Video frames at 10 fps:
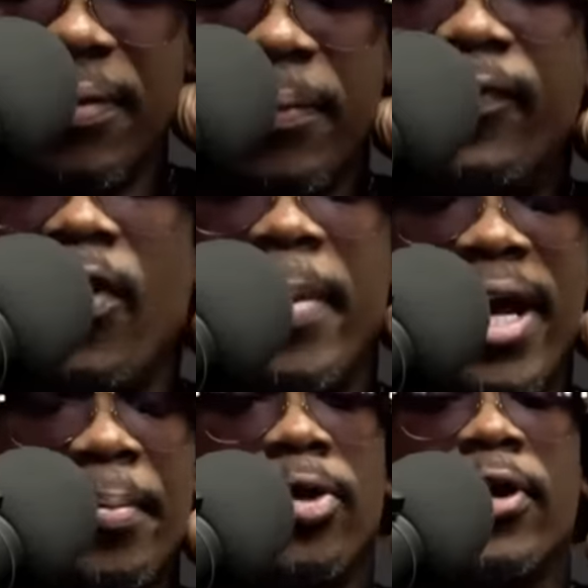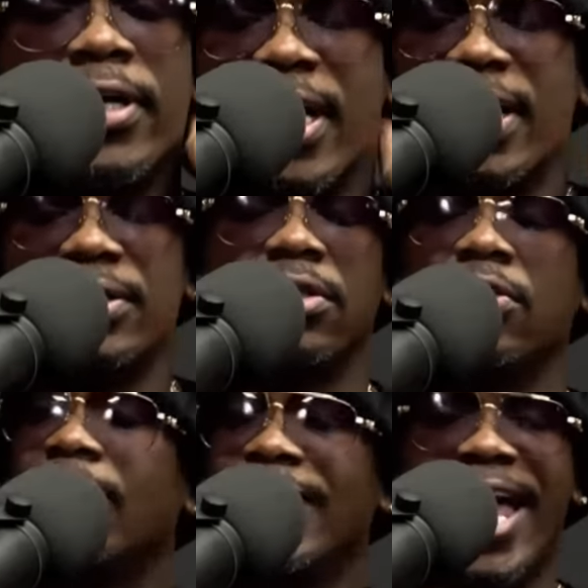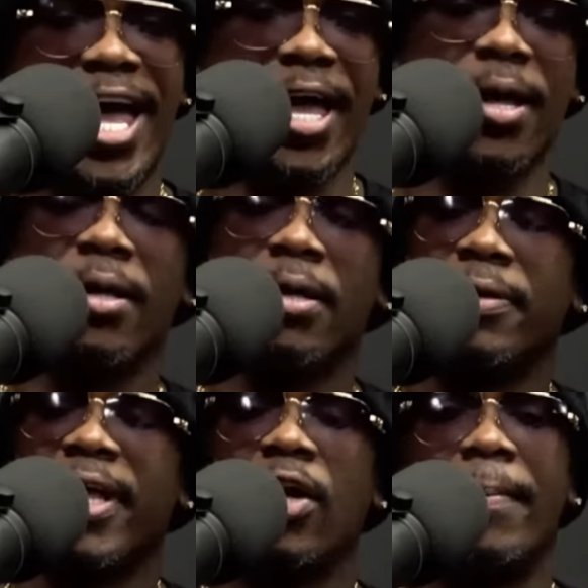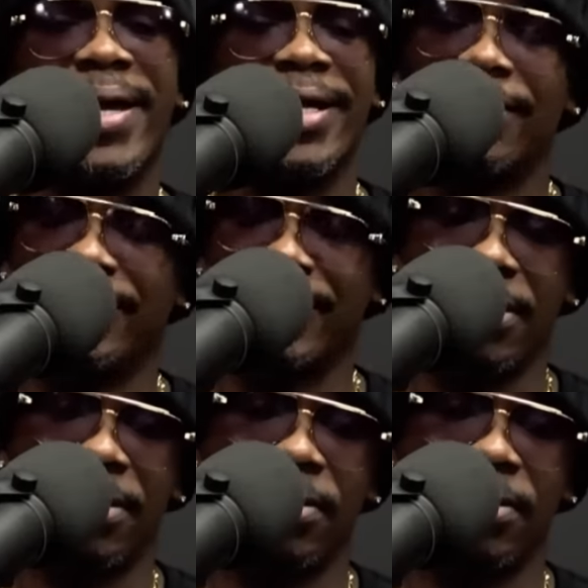Former employees gonna lie. They're gonna make up stuff.